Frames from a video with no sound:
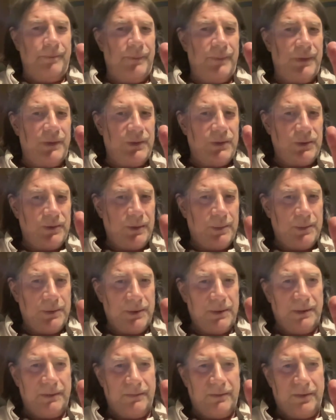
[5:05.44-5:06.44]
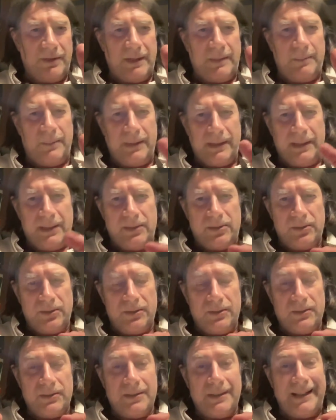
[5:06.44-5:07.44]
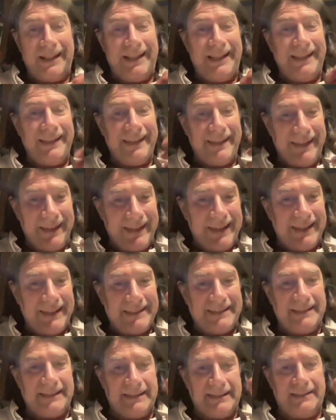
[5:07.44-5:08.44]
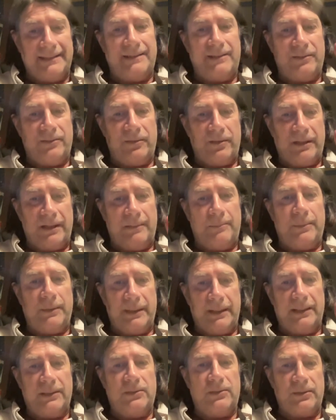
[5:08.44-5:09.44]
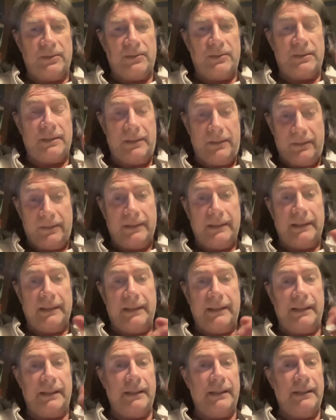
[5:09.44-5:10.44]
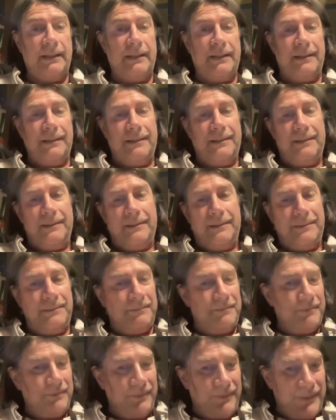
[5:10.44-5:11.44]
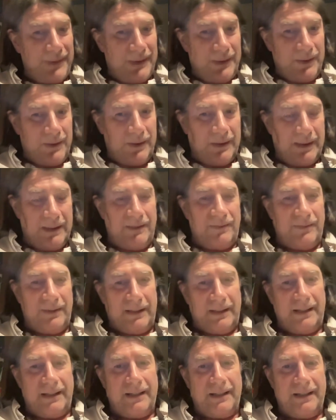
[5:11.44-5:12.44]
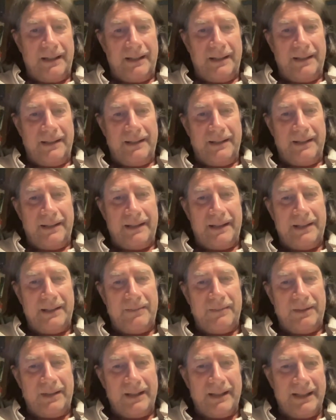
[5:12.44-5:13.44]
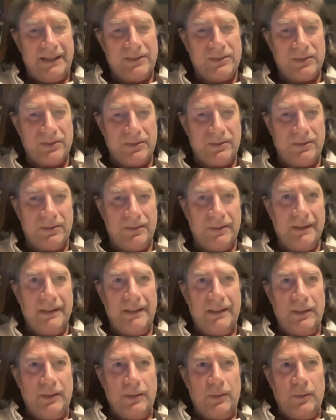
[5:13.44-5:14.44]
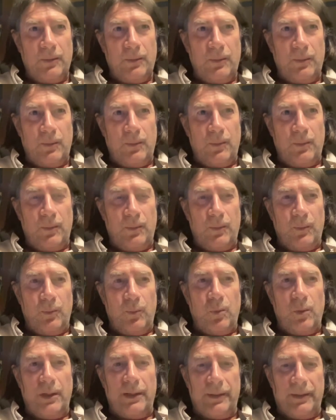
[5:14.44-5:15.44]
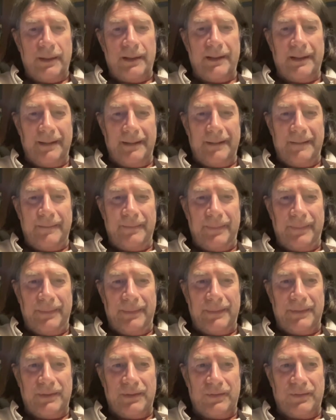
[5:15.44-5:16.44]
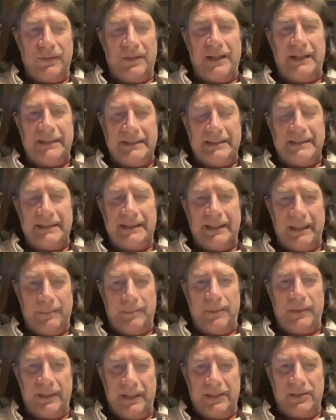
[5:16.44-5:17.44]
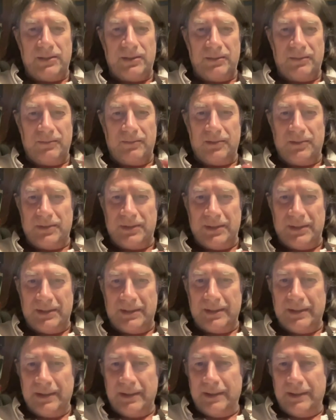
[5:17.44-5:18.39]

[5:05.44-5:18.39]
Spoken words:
description of our applications, the essence of our applications, literally, kind of like a classical, what defines the application versus